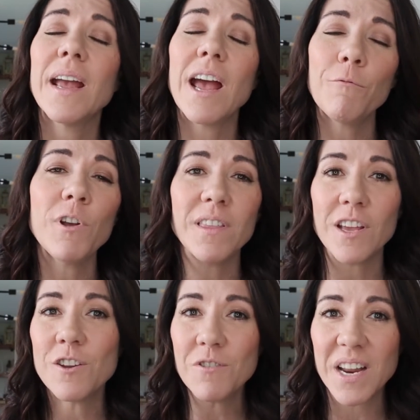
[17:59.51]

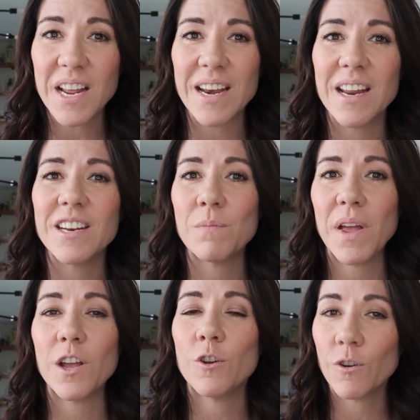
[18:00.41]
everything you need to
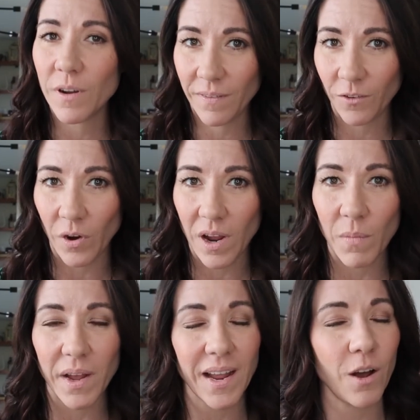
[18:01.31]
make your
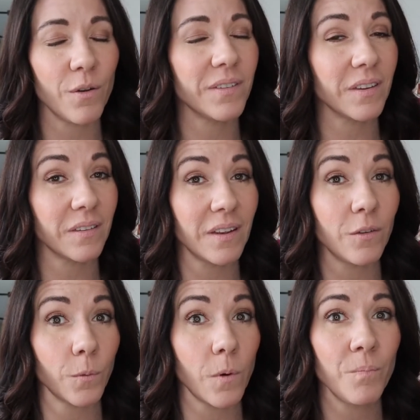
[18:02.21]
Instagram account
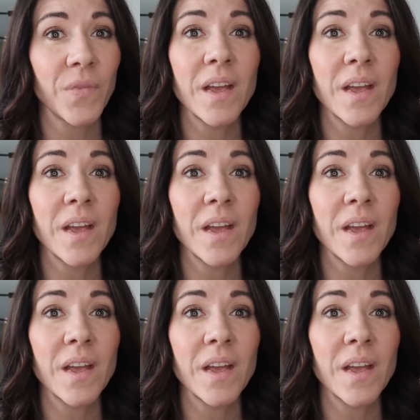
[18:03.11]
successful.